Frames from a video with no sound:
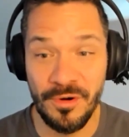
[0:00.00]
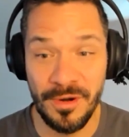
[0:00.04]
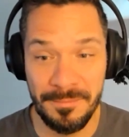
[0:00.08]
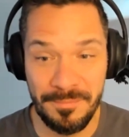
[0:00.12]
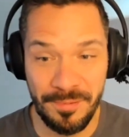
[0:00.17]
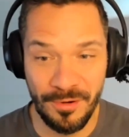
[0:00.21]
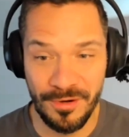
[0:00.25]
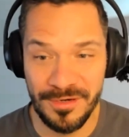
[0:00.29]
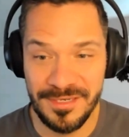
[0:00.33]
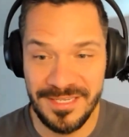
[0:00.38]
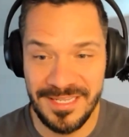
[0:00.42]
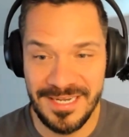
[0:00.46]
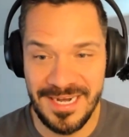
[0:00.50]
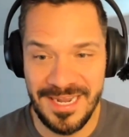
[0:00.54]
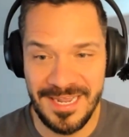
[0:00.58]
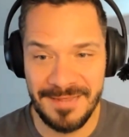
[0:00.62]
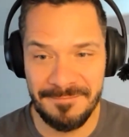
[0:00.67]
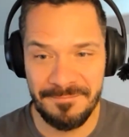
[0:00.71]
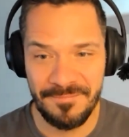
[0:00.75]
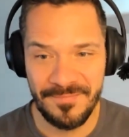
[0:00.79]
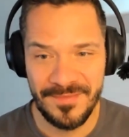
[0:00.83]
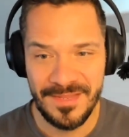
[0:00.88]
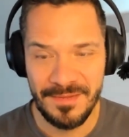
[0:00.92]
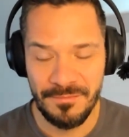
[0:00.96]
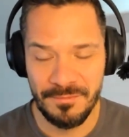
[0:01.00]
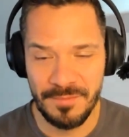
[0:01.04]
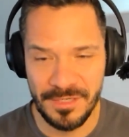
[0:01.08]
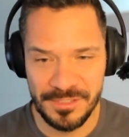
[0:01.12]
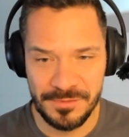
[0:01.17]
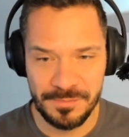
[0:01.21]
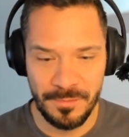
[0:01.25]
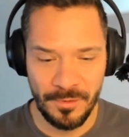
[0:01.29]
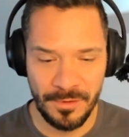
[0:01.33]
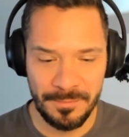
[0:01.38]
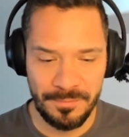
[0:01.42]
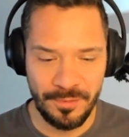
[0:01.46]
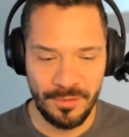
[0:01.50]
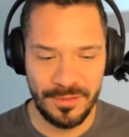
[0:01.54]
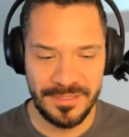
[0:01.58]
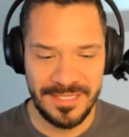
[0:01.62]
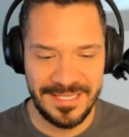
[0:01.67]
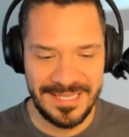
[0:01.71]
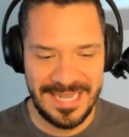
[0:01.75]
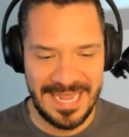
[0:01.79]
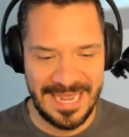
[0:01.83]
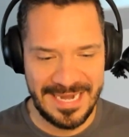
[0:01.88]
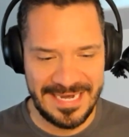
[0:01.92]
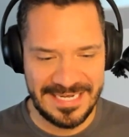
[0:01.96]
more important than that? What's more important
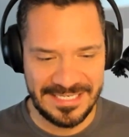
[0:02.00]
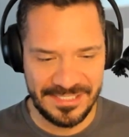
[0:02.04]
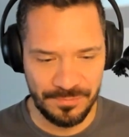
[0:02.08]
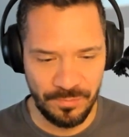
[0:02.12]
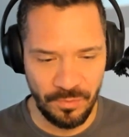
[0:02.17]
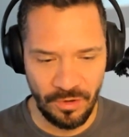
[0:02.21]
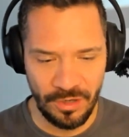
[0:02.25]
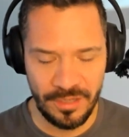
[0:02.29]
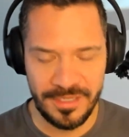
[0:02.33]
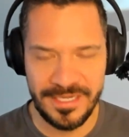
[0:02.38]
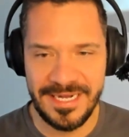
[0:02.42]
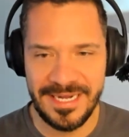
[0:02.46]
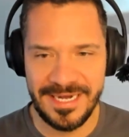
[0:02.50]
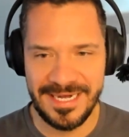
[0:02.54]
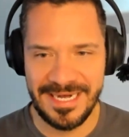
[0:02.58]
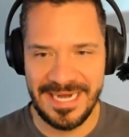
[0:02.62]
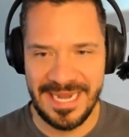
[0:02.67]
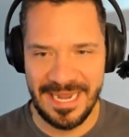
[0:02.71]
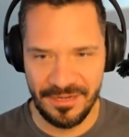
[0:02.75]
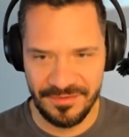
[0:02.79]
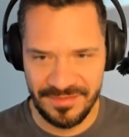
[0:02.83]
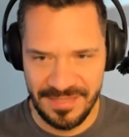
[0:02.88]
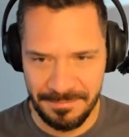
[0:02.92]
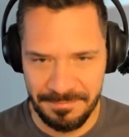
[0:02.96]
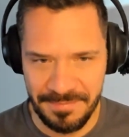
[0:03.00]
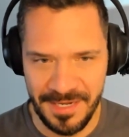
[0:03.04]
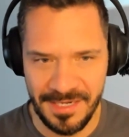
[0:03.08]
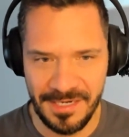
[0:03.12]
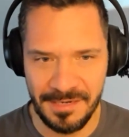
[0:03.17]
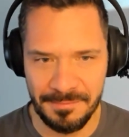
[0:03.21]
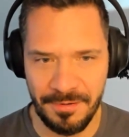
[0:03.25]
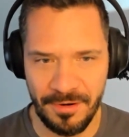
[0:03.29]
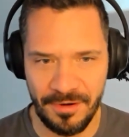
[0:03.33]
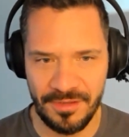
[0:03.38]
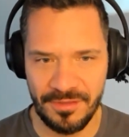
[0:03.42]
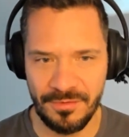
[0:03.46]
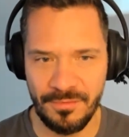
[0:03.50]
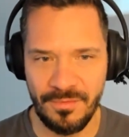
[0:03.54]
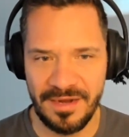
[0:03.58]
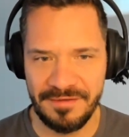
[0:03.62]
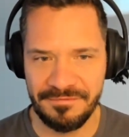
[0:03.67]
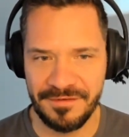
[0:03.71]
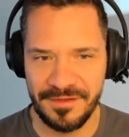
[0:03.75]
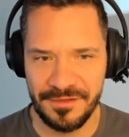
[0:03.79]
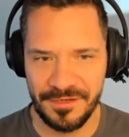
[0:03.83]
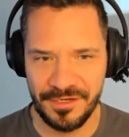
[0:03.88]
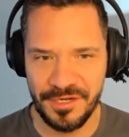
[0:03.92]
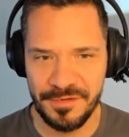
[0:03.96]
than that is word getting out that being a part of the
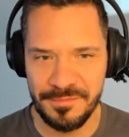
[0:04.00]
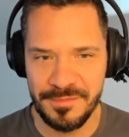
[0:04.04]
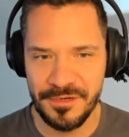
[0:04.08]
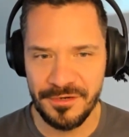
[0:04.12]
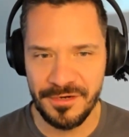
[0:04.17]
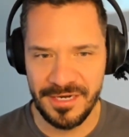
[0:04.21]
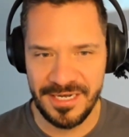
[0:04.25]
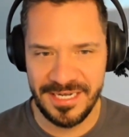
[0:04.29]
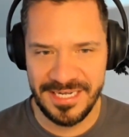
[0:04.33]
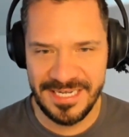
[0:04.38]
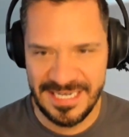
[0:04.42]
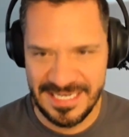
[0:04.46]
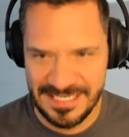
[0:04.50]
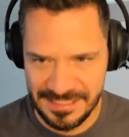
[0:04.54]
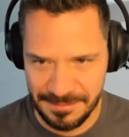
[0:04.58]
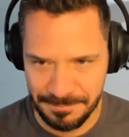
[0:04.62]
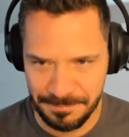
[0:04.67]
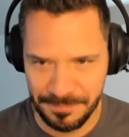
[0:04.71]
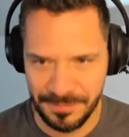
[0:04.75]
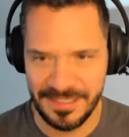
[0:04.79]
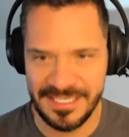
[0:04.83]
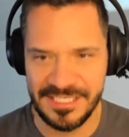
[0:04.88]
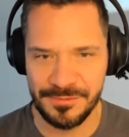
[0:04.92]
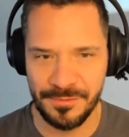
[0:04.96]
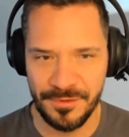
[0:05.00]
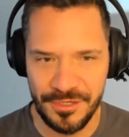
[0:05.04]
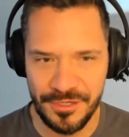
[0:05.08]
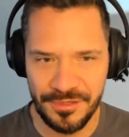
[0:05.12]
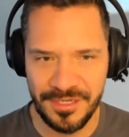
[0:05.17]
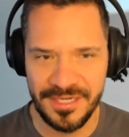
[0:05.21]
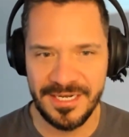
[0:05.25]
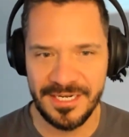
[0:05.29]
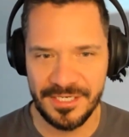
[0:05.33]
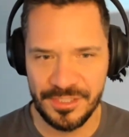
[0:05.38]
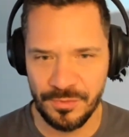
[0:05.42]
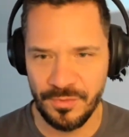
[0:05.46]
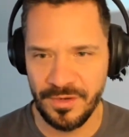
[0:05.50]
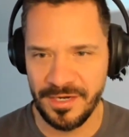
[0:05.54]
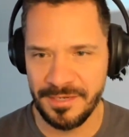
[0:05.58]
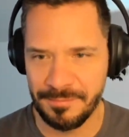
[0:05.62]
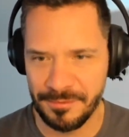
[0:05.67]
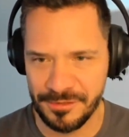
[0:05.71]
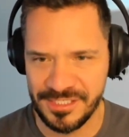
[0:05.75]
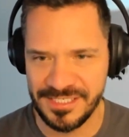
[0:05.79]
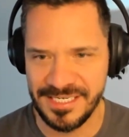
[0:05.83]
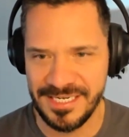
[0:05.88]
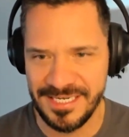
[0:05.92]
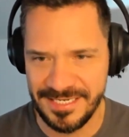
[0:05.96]
White Feather community is a place where you can get
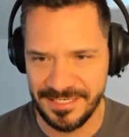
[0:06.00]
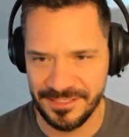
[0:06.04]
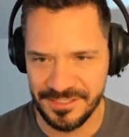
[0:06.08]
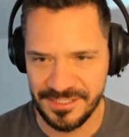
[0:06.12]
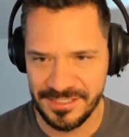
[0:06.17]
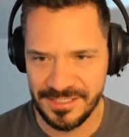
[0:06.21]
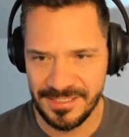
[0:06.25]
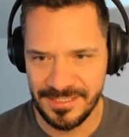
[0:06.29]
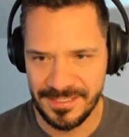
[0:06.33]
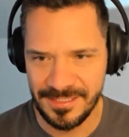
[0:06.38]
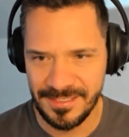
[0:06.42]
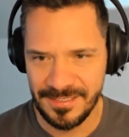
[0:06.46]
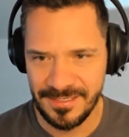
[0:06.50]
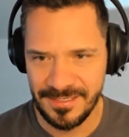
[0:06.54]
20% deals.